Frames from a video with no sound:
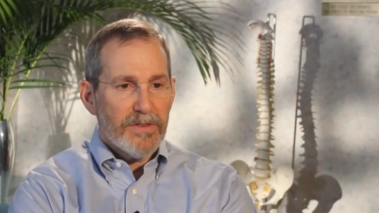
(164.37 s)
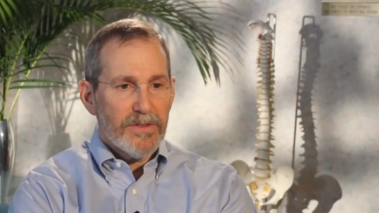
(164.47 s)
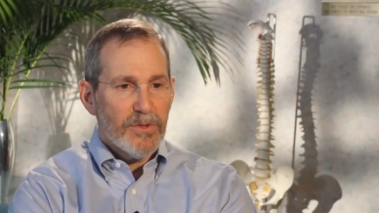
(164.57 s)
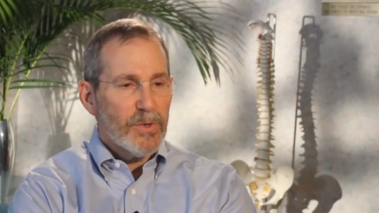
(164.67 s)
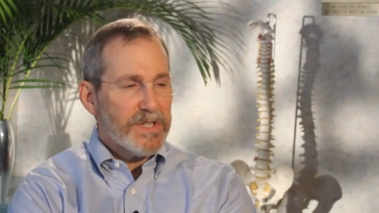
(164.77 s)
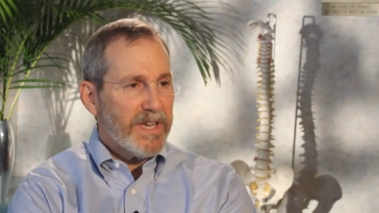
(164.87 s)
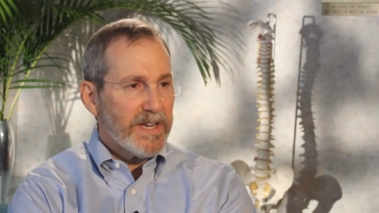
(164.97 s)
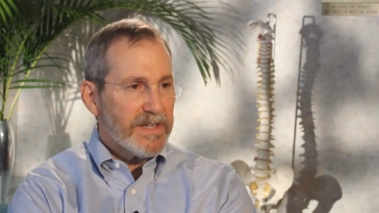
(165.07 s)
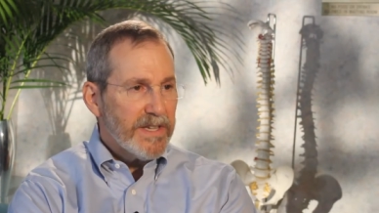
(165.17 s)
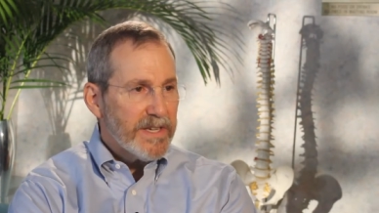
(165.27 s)
Newer
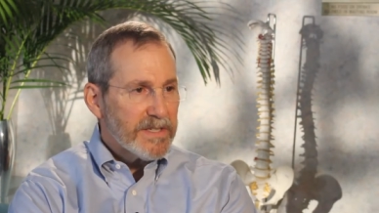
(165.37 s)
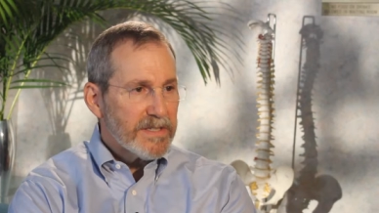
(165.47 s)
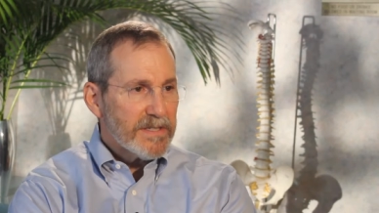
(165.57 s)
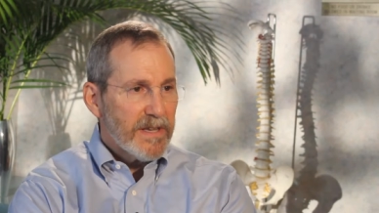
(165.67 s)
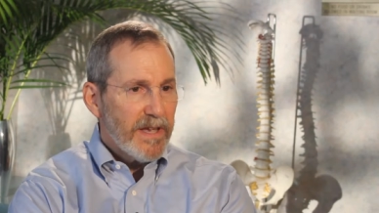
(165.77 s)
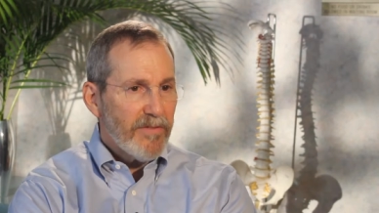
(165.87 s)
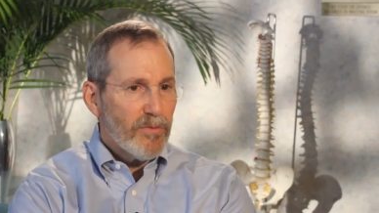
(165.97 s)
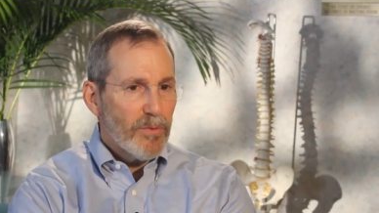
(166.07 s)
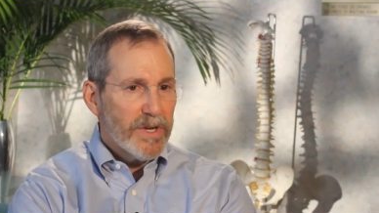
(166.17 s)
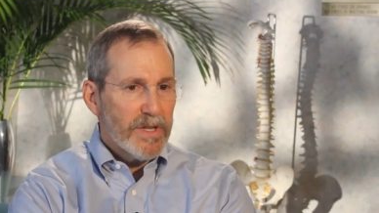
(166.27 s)
techniques
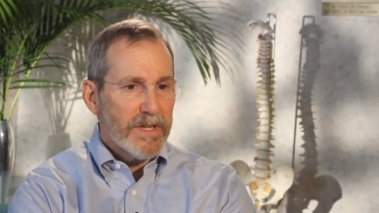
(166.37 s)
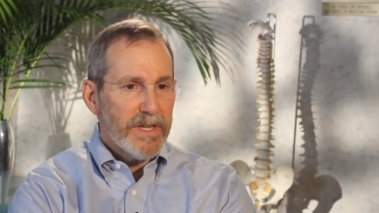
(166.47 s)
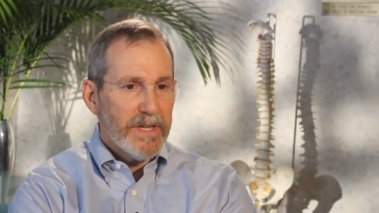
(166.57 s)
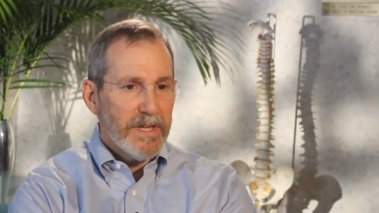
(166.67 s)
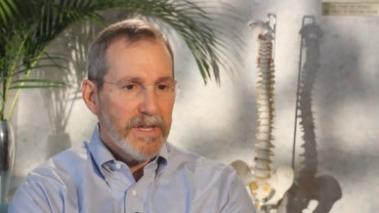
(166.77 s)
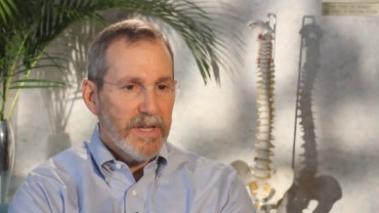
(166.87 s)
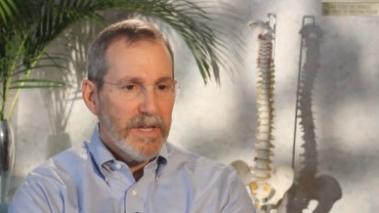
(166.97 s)
have really